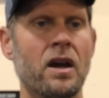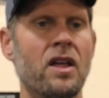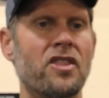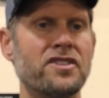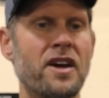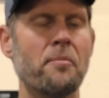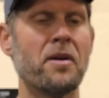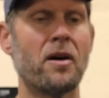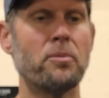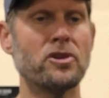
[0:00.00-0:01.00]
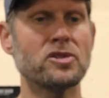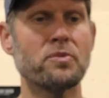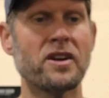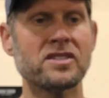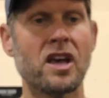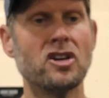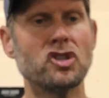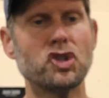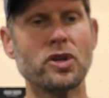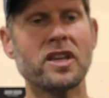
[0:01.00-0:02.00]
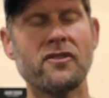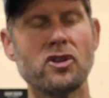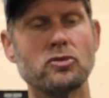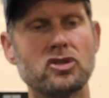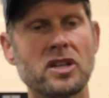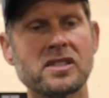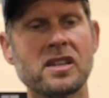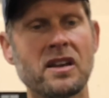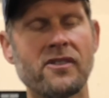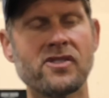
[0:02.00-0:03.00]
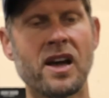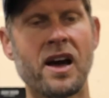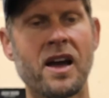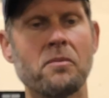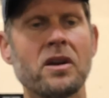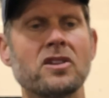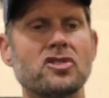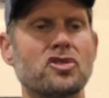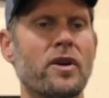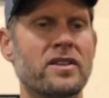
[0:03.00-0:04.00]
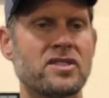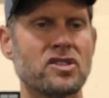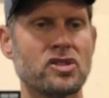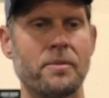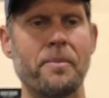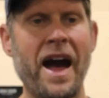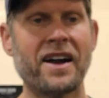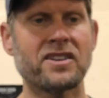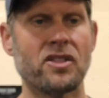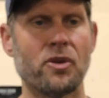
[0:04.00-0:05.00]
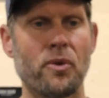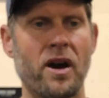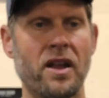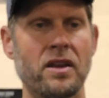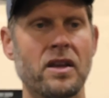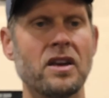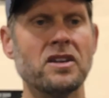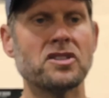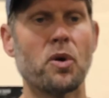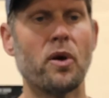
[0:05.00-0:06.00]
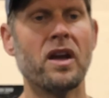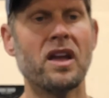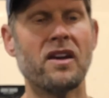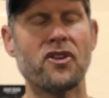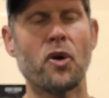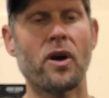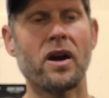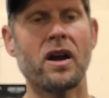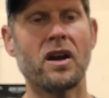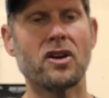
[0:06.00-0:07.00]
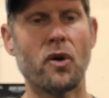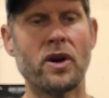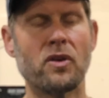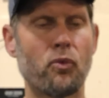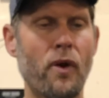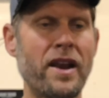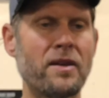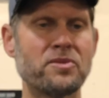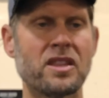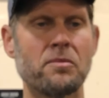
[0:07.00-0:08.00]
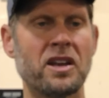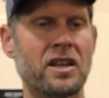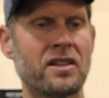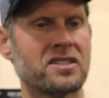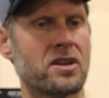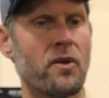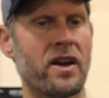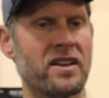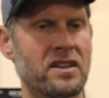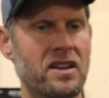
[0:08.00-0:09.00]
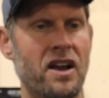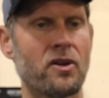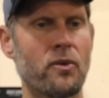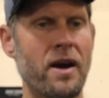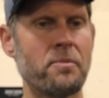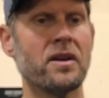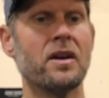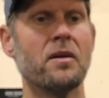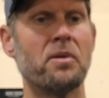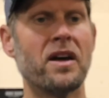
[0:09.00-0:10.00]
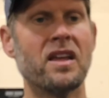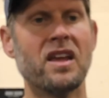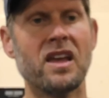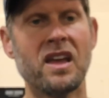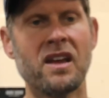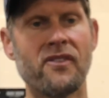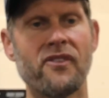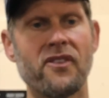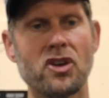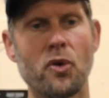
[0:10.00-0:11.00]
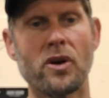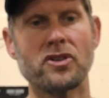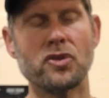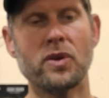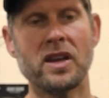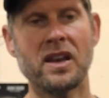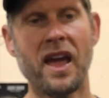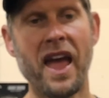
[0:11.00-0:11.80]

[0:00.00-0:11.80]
The dumbbell push press should give you just enough time to transition back to the run. So if you're going right up to the minute, let's go ahead and cut a rep, but if you're doing